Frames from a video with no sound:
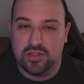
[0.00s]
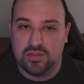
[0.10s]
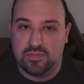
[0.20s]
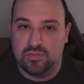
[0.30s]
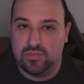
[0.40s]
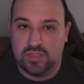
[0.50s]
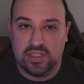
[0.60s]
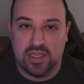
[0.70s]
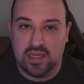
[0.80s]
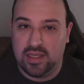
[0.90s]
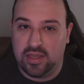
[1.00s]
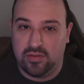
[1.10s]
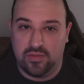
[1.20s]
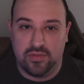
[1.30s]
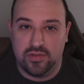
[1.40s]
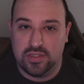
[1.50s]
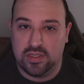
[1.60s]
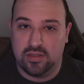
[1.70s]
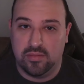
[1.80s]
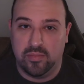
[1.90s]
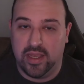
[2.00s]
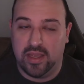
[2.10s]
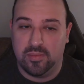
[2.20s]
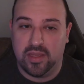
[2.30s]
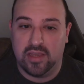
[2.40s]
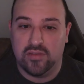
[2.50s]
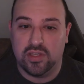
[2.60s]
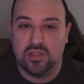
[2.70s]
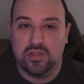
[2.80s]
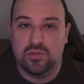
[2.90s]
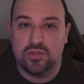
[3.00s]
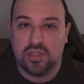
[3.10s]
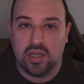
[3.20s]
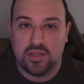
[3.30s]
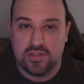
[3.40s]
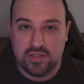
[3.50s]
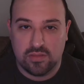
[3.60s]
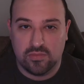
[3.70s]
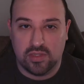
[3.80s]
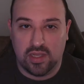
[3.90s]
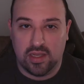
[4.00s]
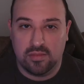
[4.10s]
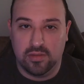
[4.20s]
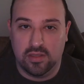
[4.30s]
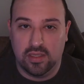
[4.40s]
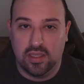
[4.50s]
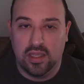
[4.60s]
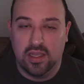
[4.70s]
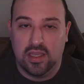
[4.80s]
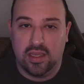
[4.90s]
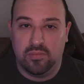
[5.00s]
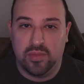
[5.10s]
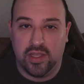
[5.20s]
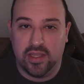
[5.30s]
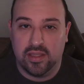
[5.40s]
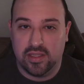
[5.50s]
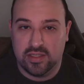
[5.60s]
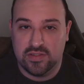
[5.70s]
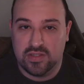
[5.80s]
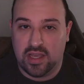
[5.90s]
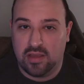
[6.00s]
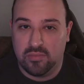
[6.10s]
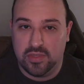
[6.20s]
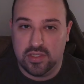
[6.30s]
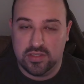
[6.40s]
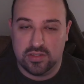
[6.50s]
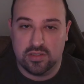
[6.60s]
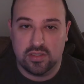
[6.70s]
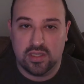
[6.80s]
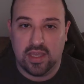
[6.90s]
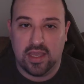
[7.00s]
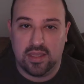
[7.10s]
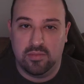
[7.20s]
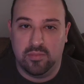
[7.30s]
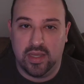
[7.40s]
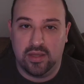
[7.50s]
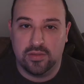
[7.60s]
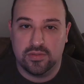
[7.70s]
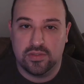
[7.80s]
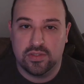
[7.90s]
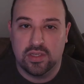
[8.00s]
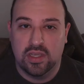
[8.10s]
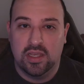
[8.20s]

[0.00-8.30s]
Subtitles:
just getting out of every single map, having a huge custom lobby and playing like zombies or cat and mouse,